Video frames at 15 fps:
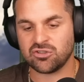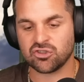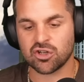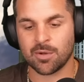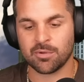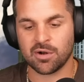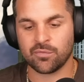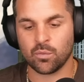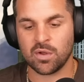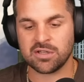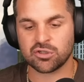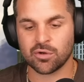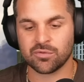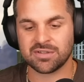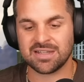She's coming off
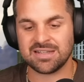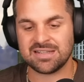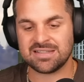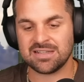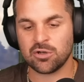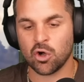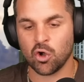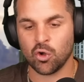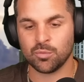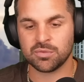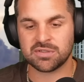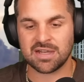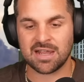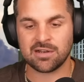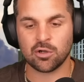wins over Denise
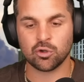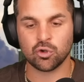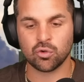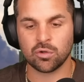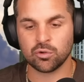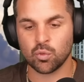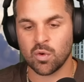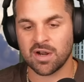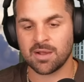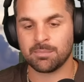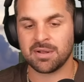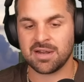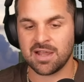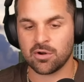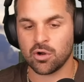Gomes and Luana
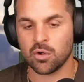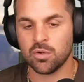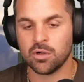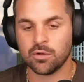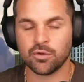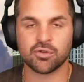Pinero.